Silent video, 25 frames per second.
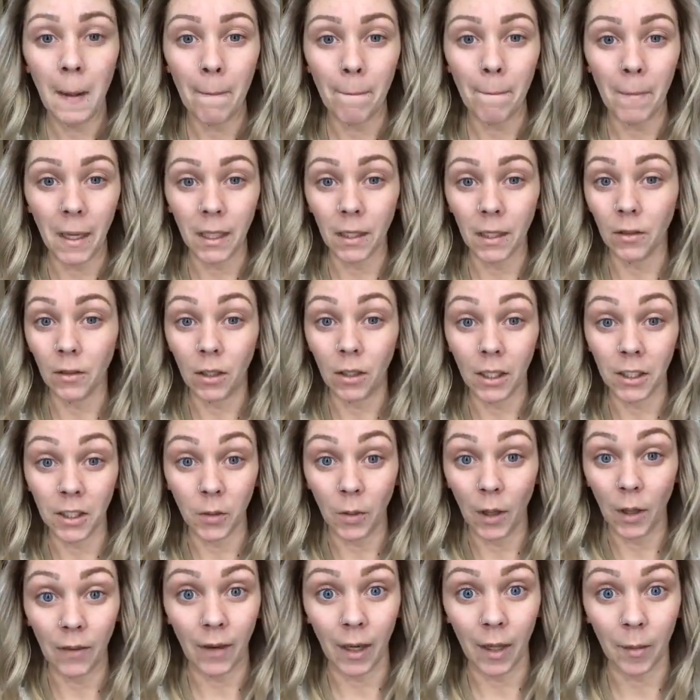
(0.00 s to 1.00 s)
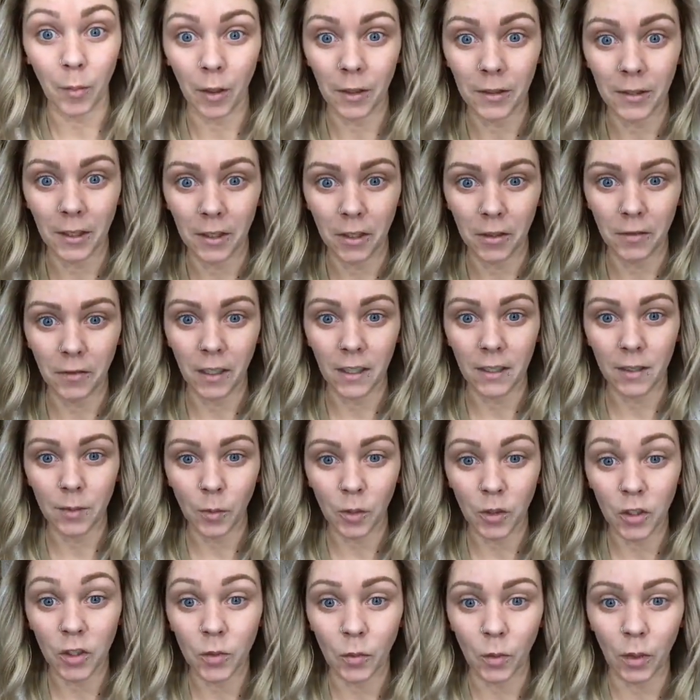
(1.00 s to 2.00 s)
make it look like you have eyebrows on your face,
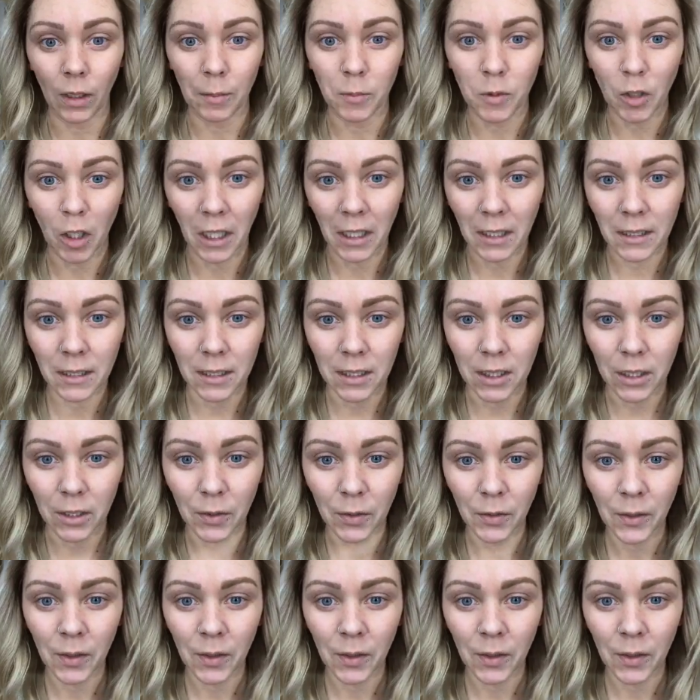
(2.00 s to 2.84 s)
which is what I'm trying to do.